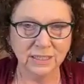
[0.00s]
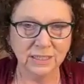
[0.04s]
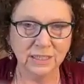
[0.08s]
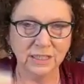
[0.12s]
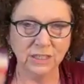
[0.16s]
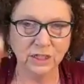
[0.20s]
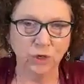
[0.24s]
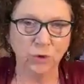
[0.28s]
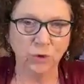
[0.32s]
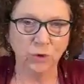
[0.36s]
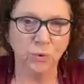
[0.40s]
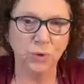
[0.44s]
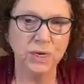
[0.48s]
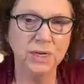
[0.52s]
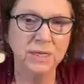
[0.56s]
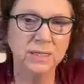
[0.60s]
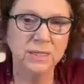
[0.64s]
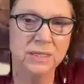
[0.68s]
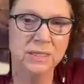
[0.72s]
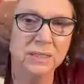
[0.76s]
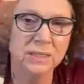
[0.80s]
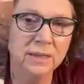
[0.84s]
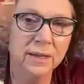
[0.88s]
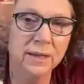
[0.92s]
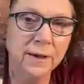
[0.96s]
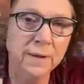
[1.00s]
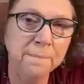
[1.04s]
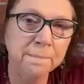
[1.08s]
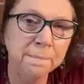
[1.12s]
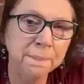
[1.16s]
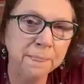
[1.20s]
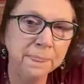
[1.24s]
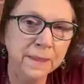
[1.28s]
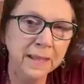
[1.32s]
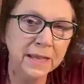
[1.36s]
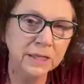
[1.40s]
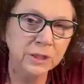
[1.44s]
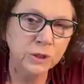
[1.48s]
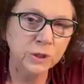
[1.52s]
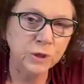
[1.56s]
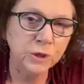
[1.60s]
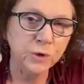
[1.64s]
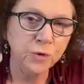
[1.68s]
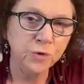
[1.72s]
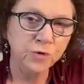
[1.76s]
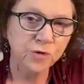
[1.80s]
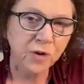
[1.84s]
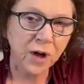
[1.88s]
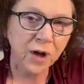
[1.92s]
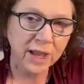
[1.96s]
decrease is
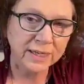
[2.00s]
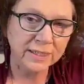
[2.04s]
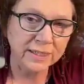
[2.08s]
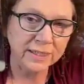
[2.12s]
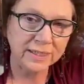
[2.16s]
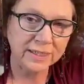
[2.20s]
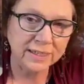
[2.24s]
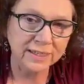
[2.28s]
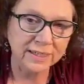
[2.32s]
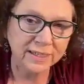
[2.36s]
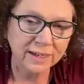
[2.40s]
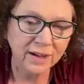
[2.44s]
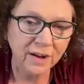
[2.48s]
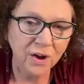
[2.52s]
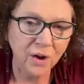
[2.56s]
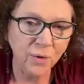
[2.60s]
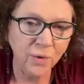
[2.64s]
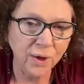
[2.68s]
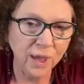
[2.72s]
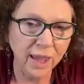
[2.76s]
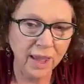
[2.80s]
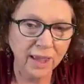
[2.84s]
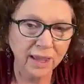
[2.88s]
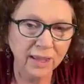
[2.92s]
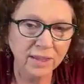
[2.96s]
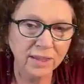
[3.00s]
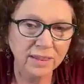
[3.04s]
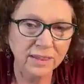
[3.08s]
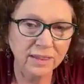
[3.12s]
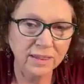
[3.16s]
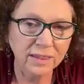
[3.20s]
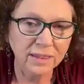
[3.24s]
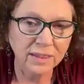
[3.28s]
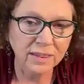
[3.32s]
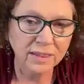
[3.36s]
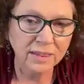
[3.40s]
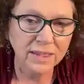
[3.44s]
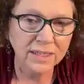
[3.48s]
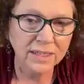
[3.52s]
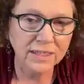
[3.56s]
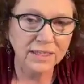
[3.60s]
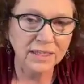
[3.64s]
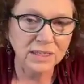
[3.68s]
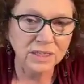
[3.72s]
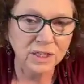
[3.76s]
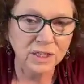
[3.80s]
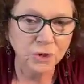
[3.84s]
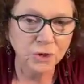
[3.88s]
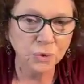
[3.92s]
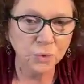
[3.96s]
you finding, okay, this
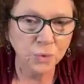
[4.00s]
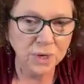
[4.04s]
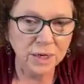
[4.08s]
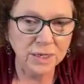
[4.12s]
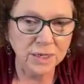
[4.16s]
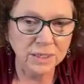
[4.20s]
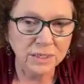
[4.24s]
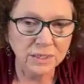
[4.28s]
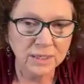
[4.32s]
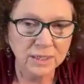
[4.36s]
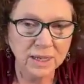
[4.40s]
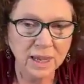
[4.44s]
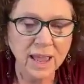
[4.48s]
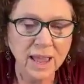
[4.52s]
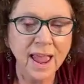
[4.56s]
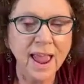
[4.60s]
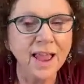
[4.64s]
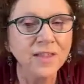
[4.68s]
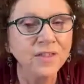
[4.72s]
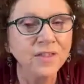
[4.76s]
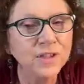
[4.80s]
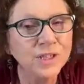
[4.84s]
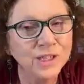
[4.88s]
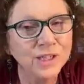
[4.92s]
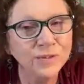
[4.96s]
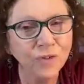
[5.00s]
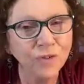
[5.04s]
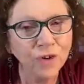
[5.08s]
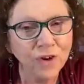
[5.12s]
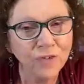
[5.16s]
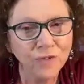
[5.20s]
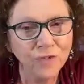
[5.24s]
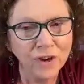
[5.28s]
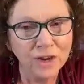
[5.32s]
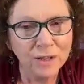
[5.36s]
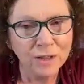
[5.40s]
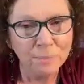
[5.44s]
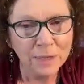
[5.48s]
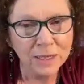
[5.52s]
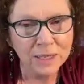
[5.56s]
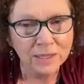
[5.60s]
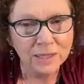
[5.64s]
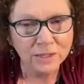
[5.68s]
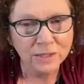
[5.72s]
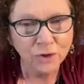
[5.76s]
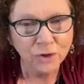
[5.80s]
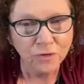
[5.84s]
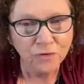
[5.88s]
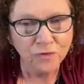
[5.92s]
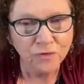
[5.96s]
is decreased. And this is very funny
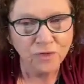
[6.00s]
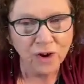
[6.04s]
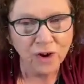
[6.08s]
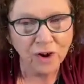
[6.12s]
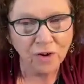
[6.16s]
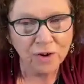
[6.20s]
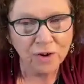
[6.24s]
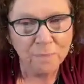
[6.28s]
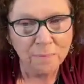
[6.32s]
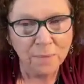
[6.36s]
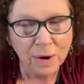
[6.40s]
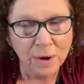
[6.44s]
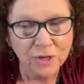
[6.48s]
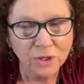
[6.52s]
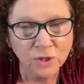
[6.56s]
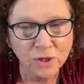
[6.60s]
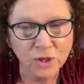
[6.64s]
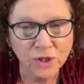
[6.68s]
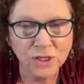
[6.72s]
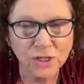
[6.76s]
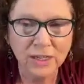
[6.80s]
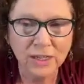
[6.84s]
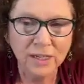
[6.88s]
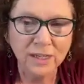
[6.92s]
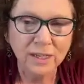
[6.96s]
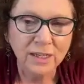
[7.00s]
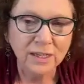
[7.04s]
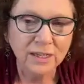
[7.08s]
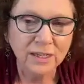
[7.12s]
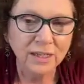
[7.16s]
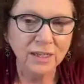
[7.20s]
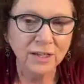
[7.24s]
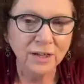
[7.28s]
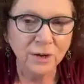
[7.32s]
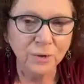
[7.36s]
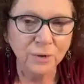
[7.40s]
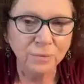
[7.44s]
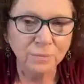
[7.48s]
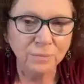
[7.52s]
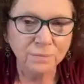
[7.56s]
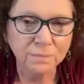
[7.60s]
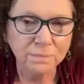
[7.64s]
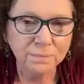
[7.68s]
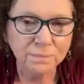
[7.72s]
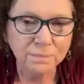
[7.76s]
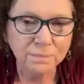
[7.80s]
because you're very much, you know,